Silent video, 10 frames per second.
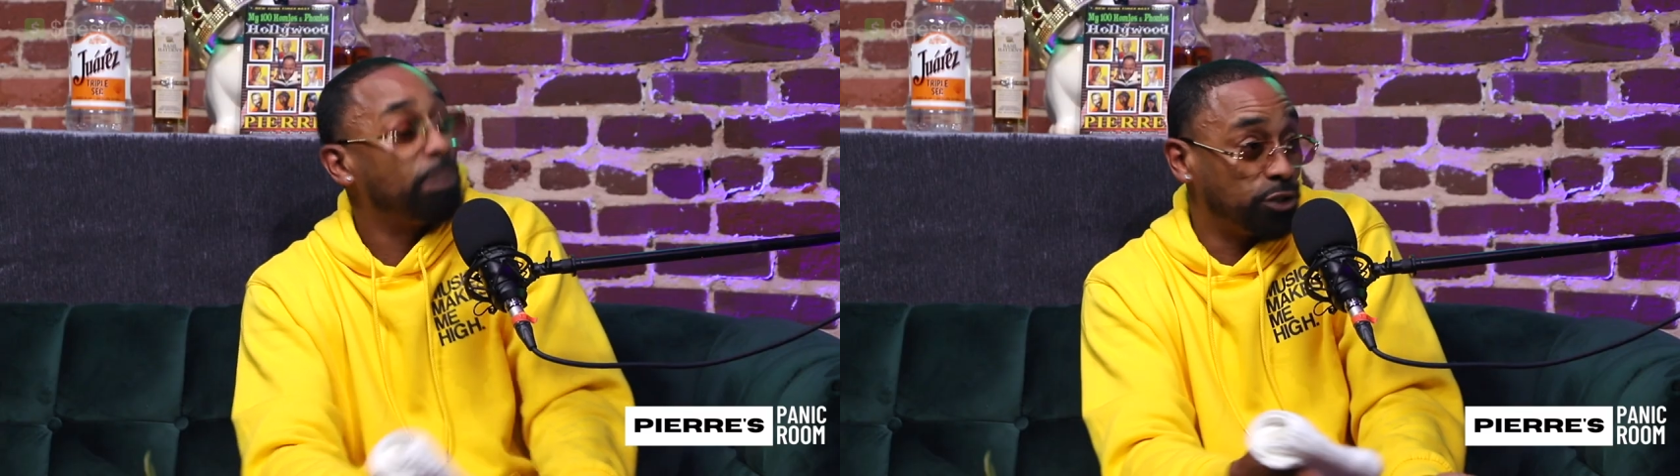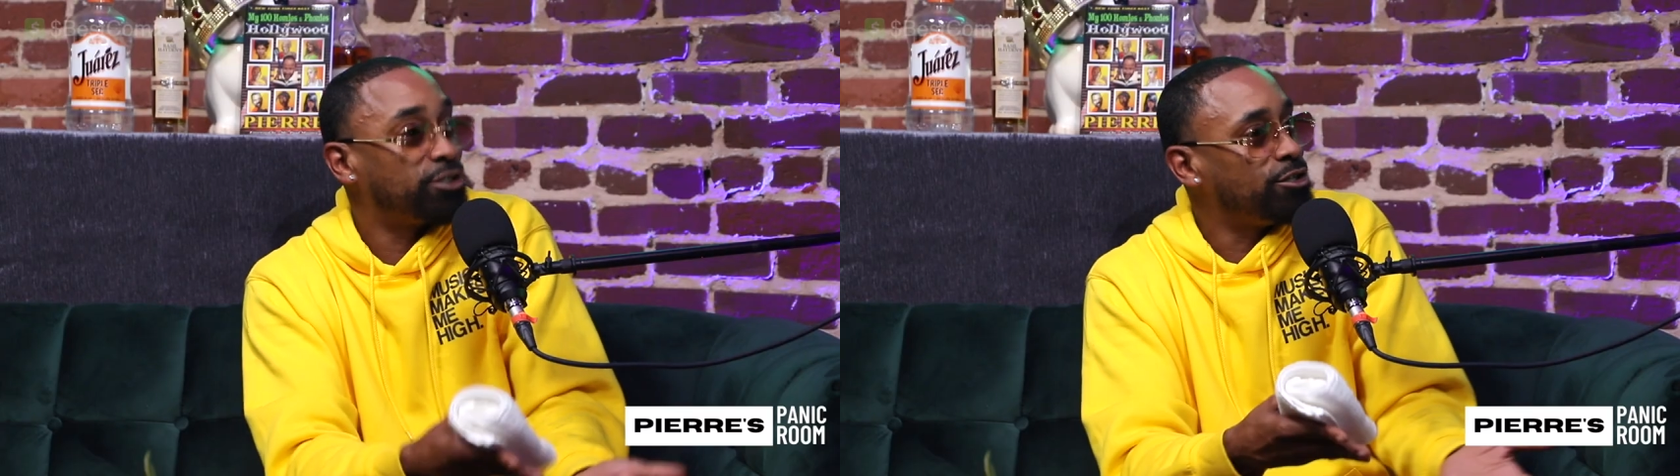
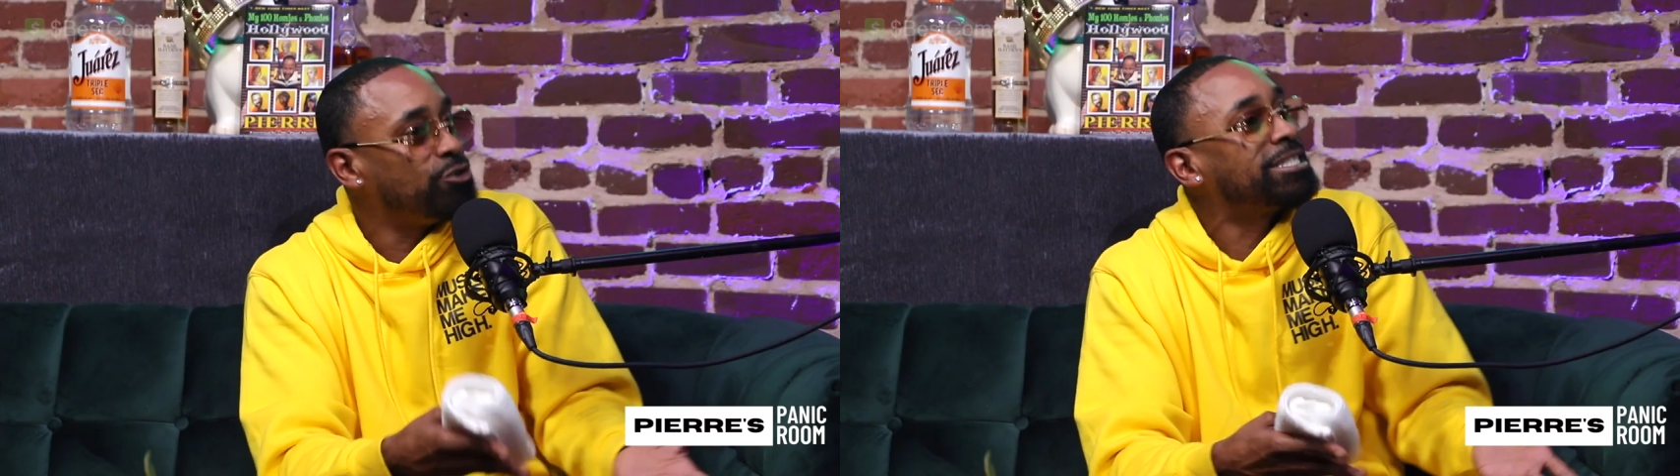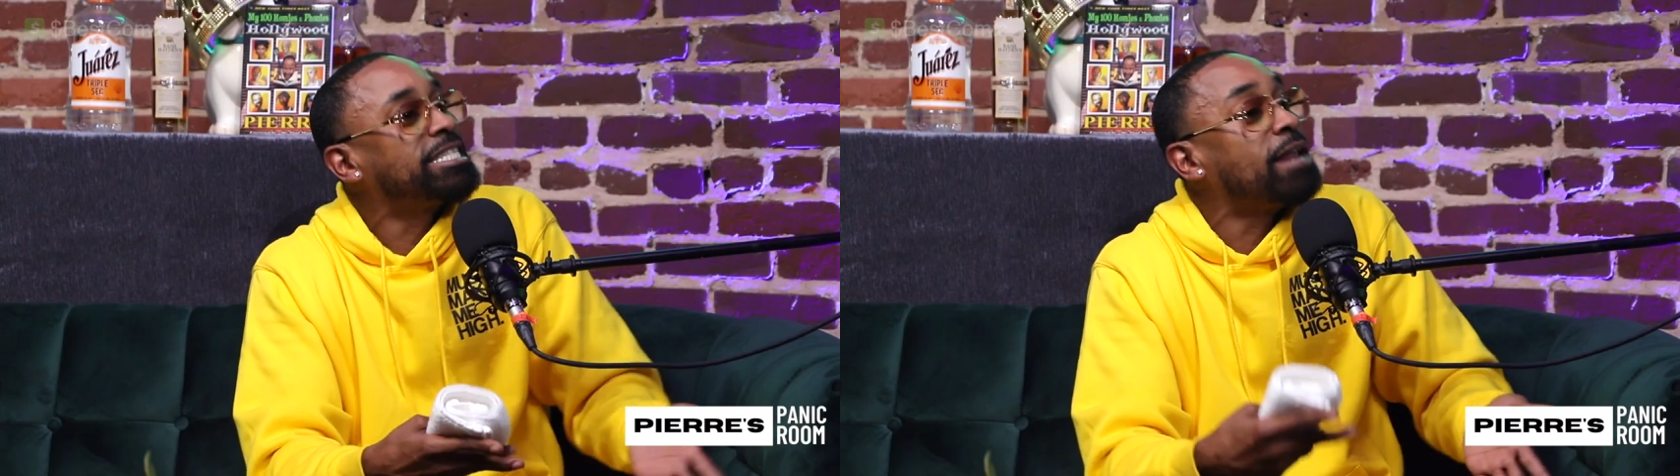but you
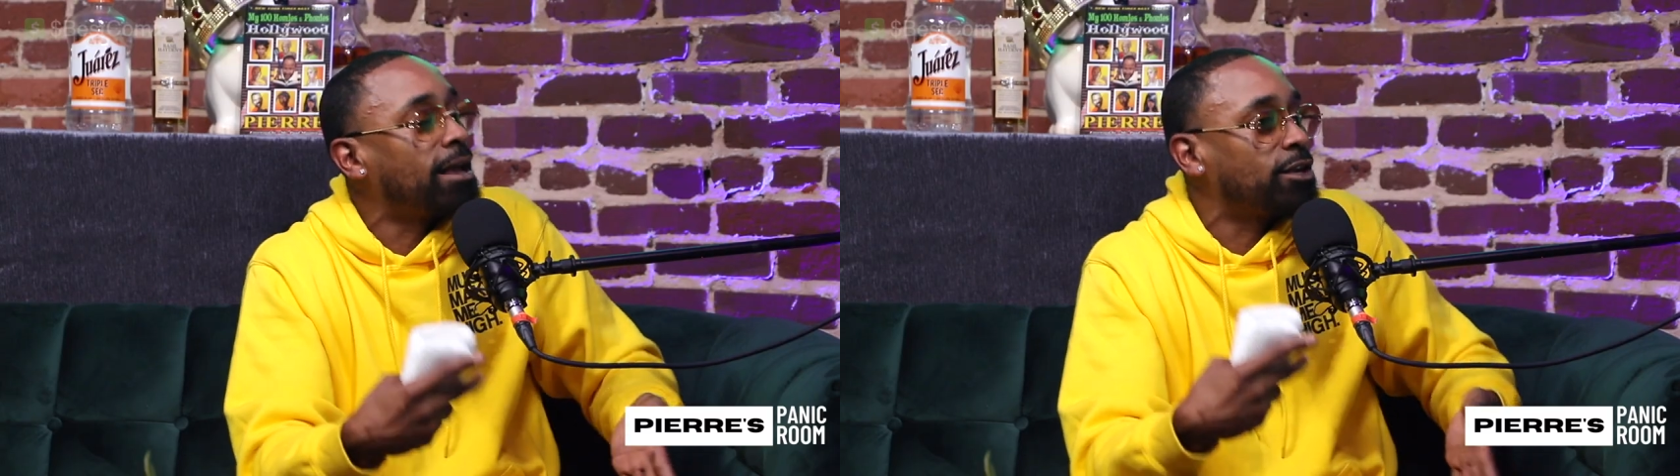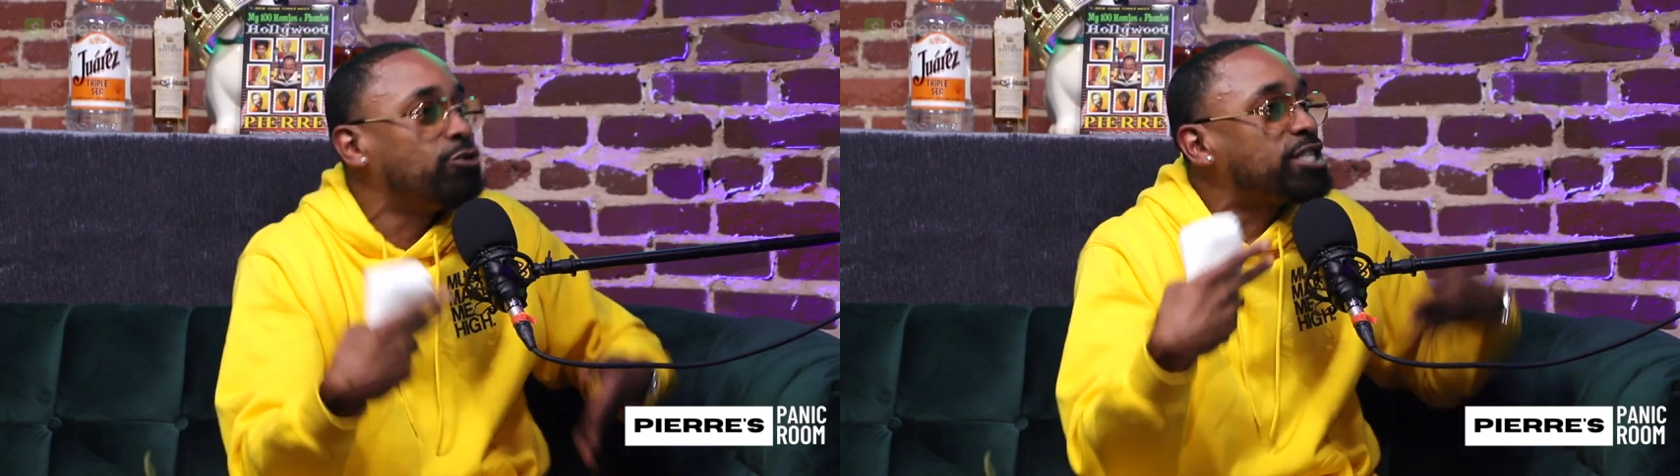you see
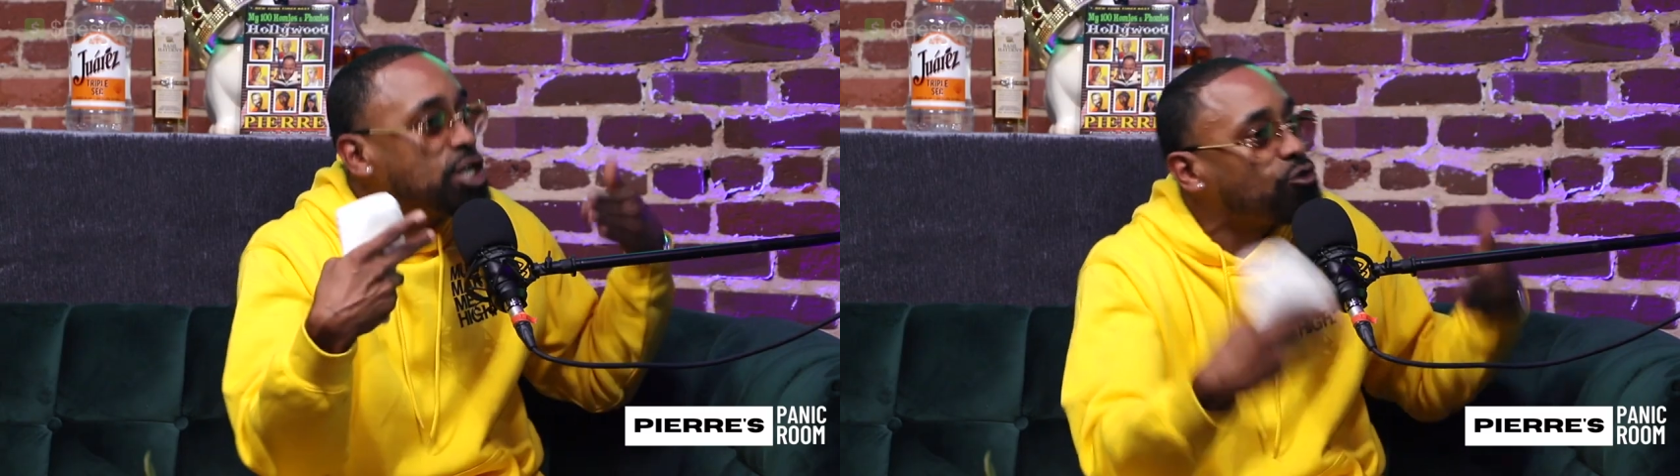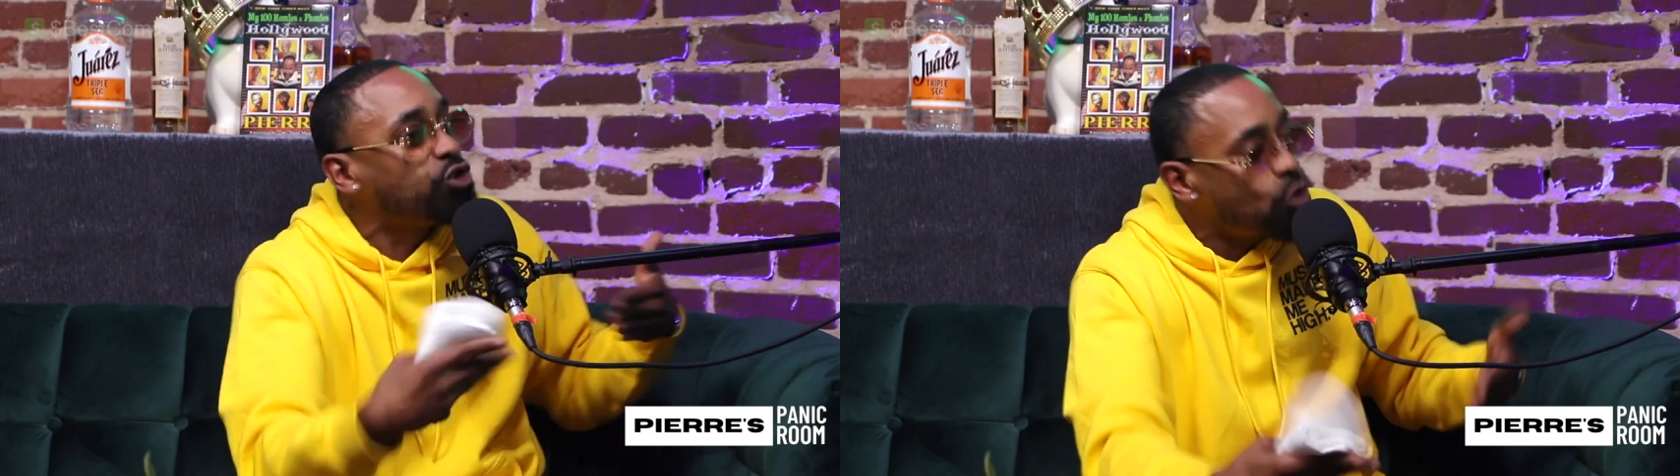like you
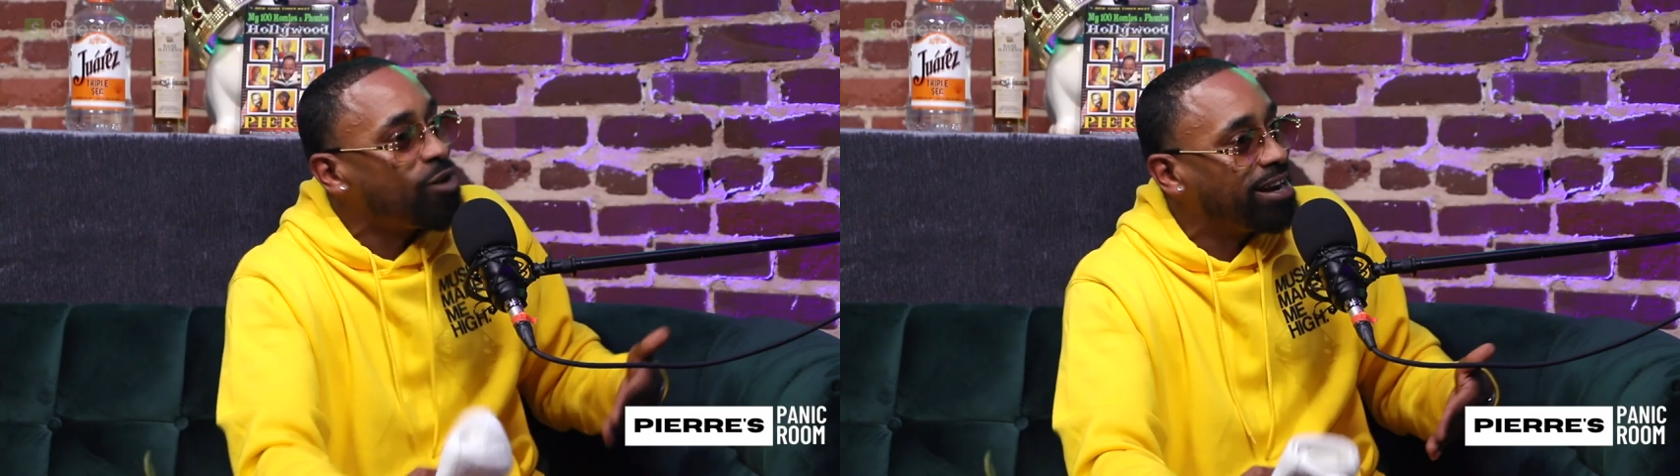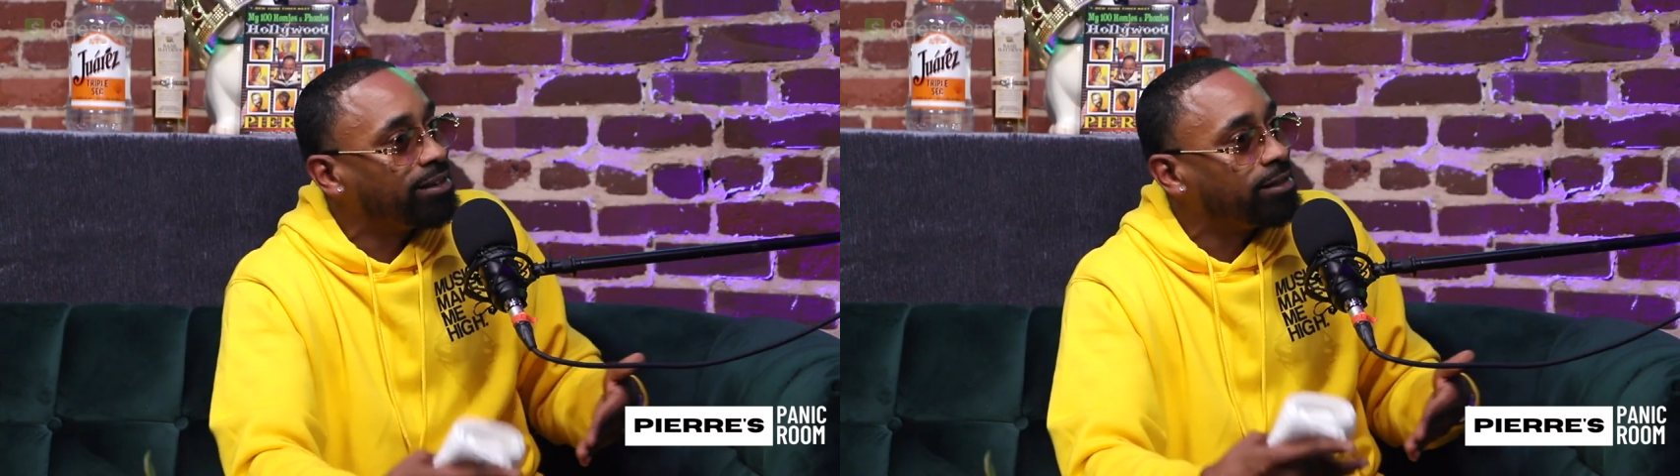still
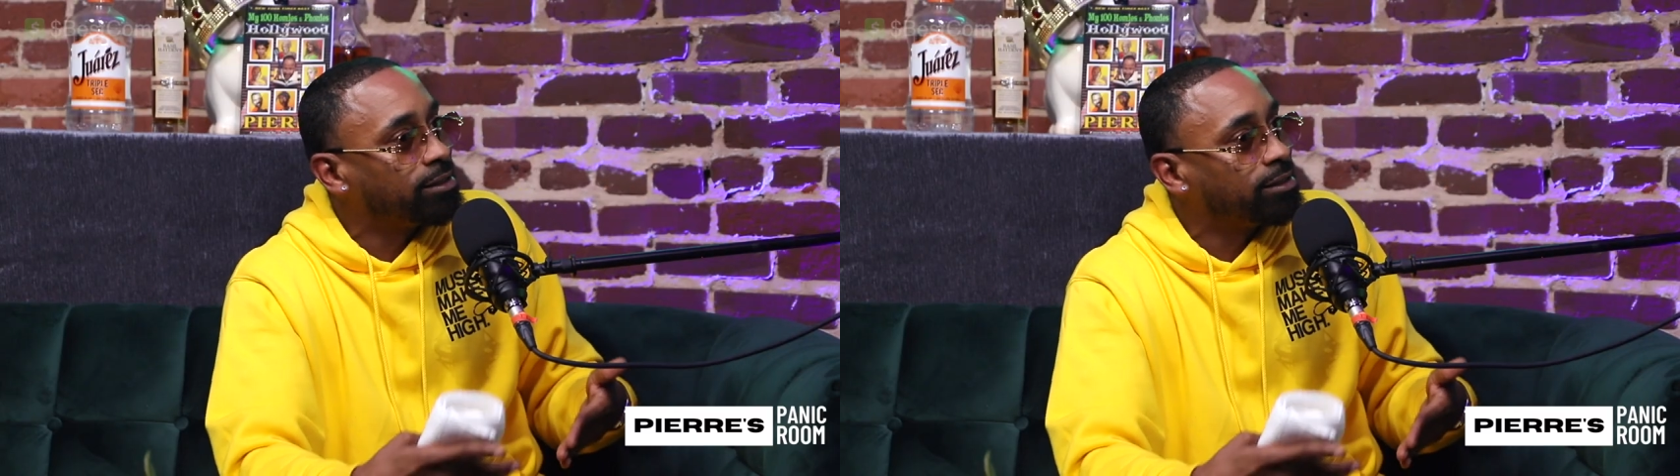doing it.